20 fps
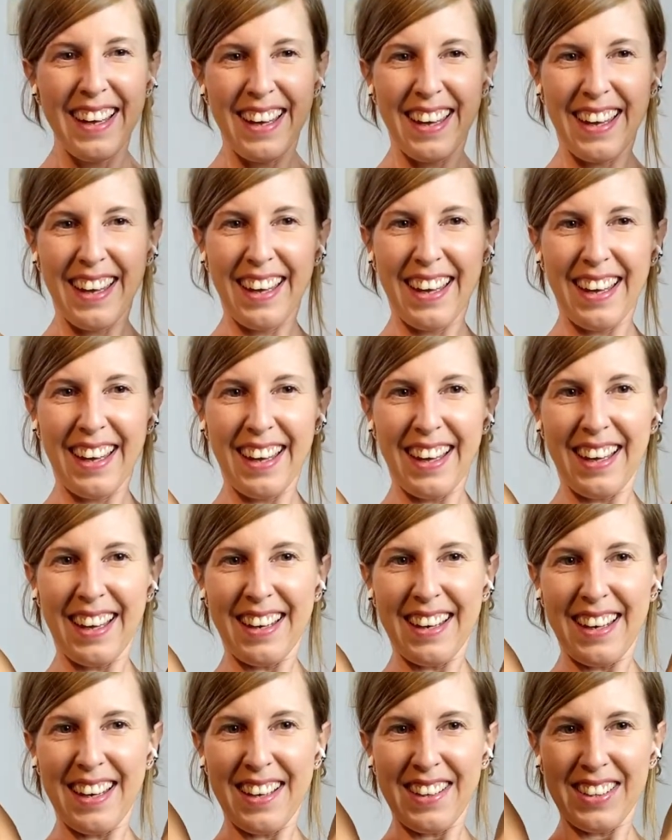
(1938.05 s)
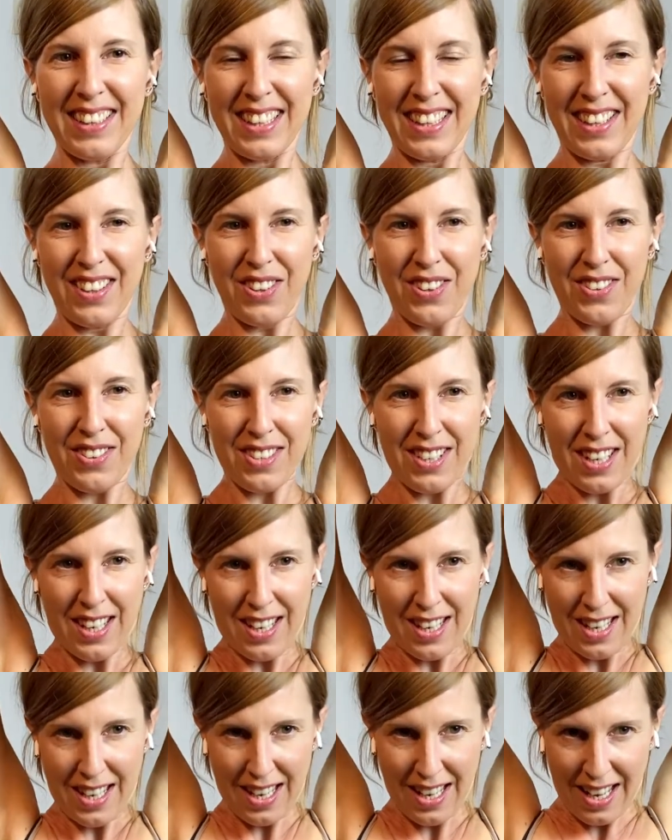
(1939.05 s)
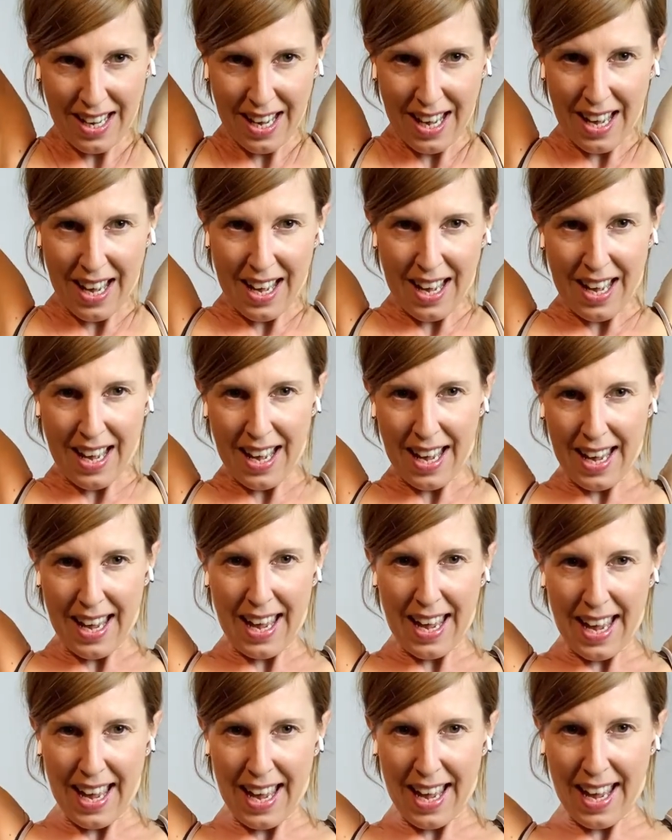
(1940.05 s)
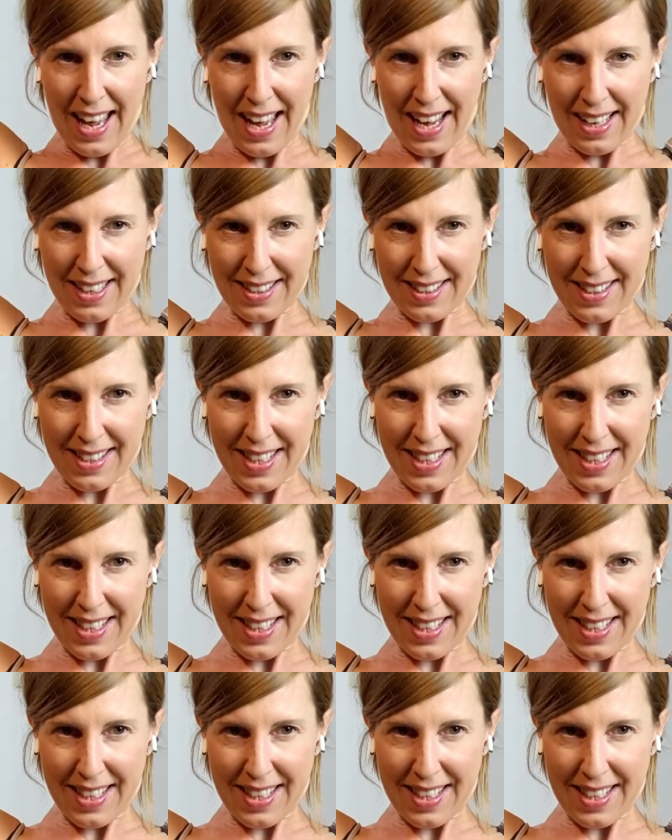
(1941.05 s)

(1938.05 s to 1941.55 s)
Inhale, lift.